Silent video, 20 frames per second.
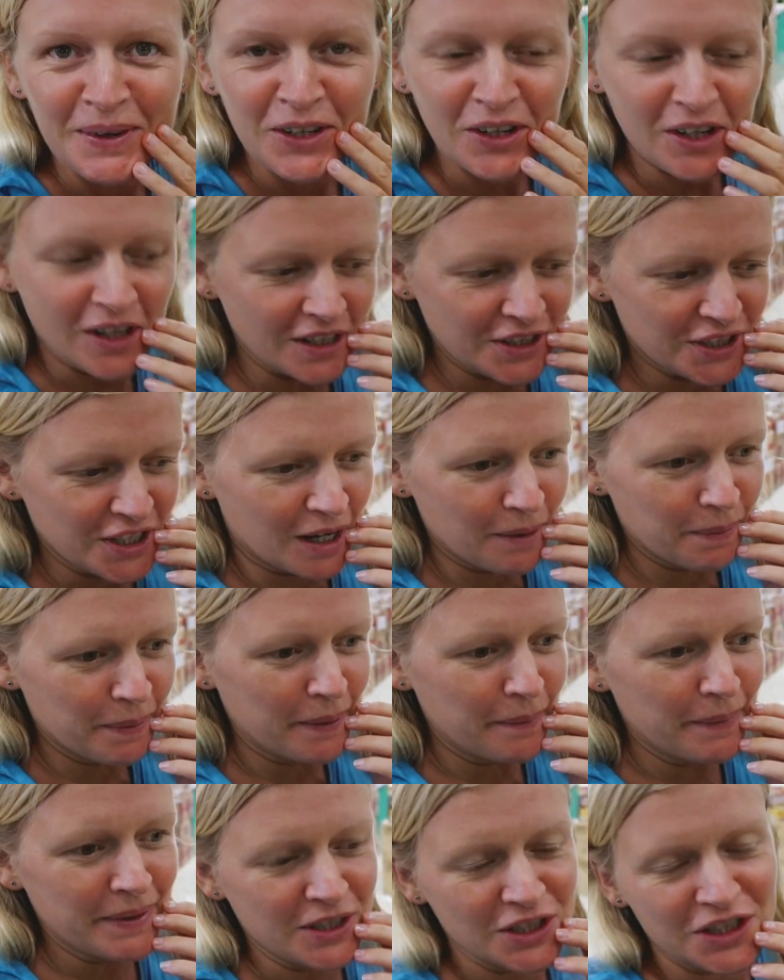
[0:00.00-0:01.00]
We did our
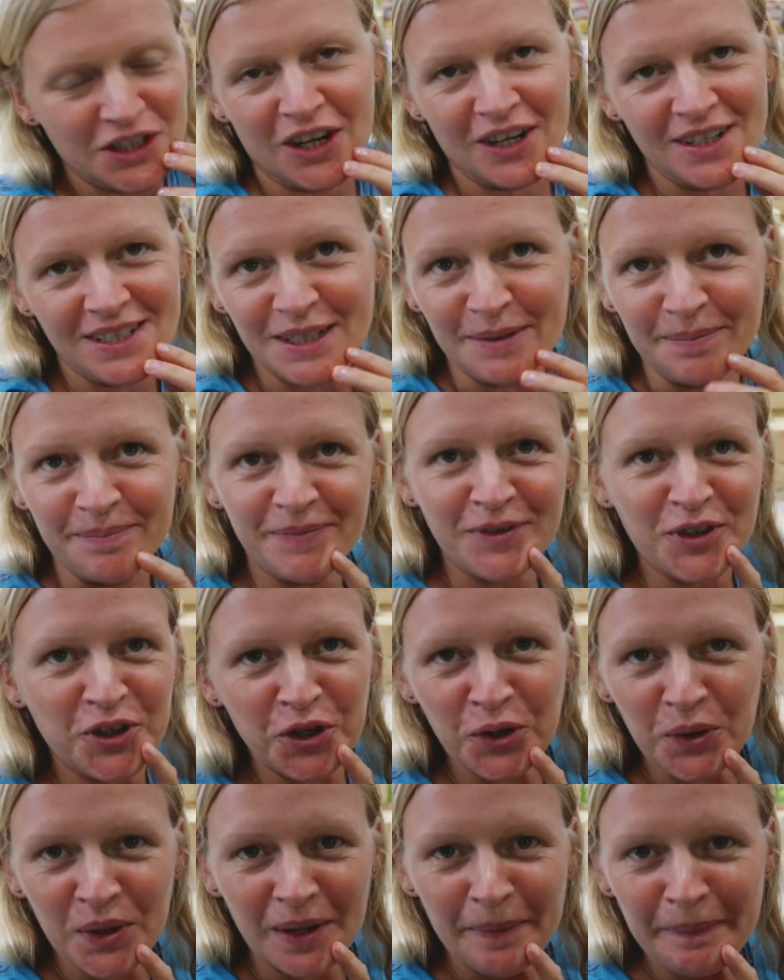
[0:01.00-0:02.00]
shopping, we just got some
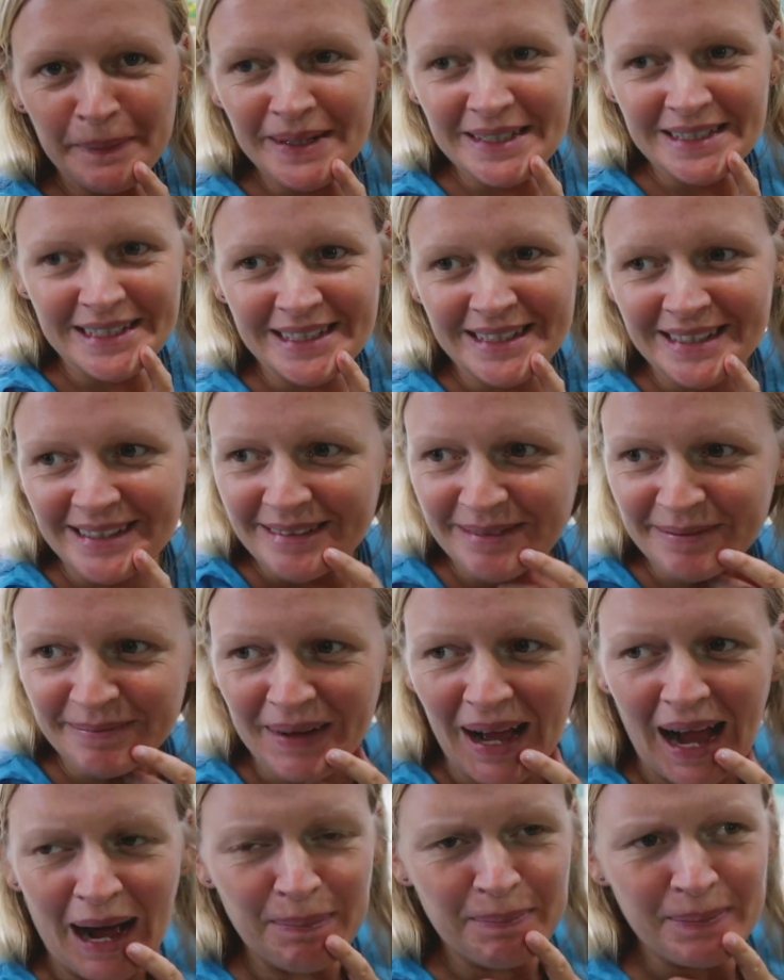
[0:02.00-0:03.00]
cucumbers and
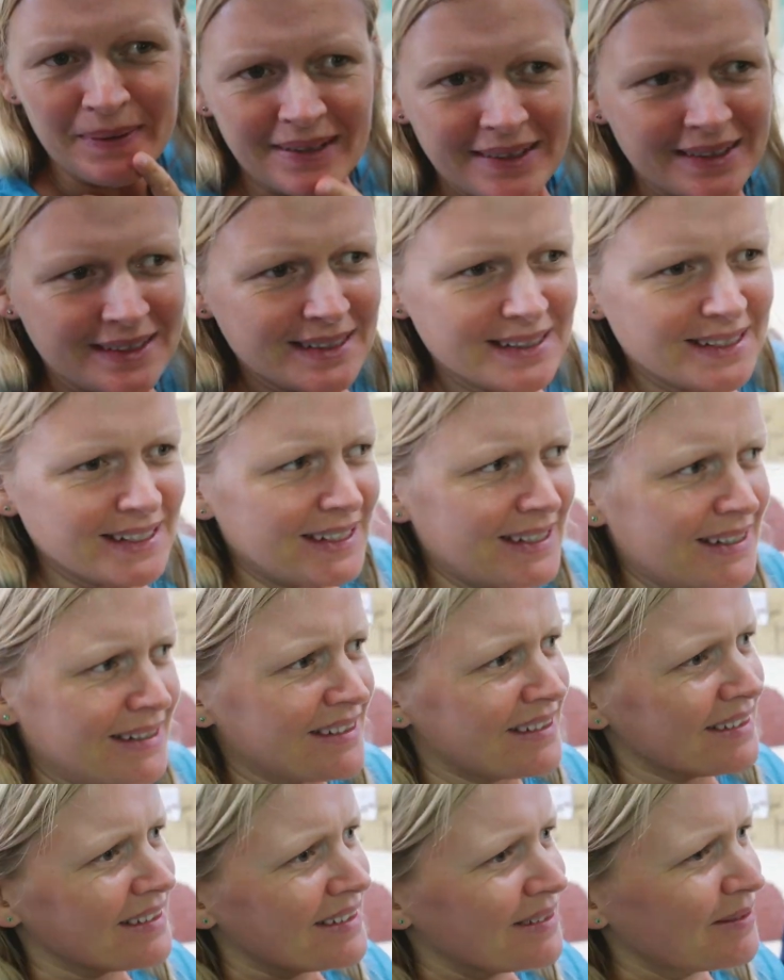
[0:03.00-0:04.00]
apples
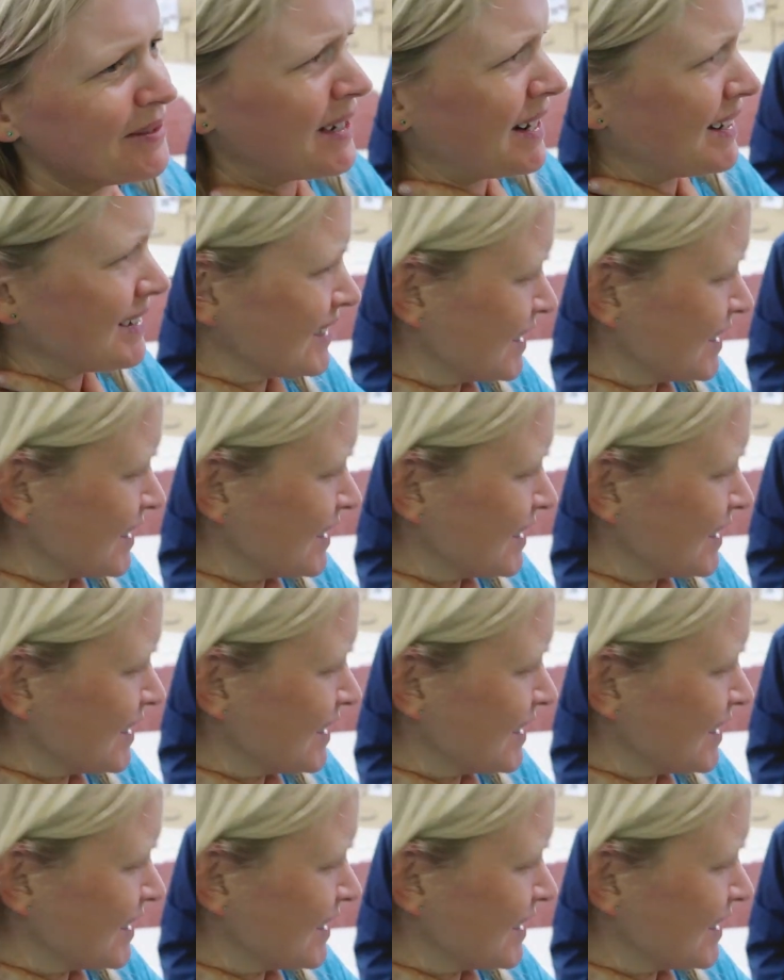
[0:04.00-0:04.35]
and what